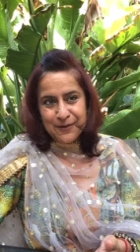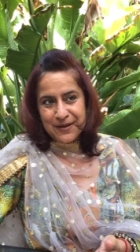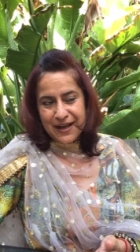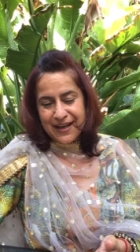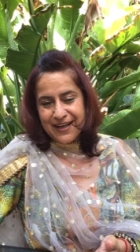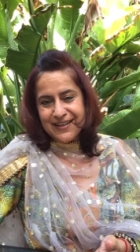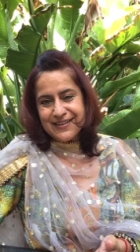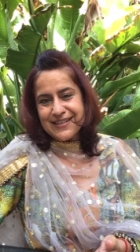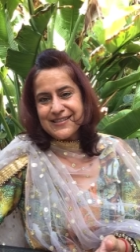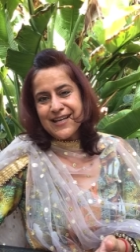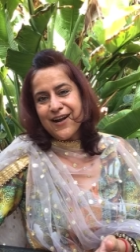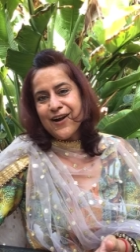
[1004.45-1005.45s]
okay.
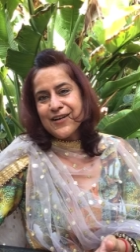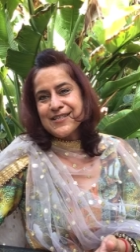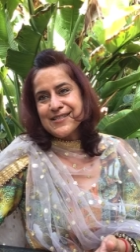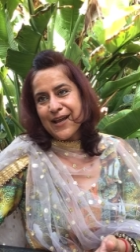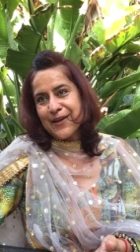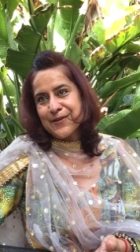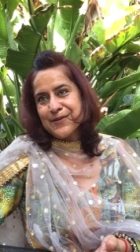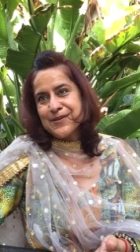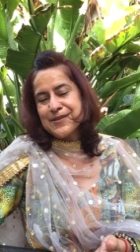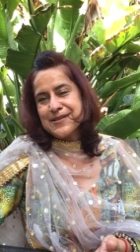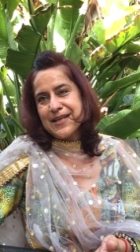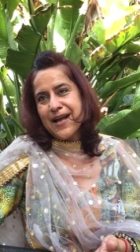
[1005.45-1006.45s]
These are our cycles.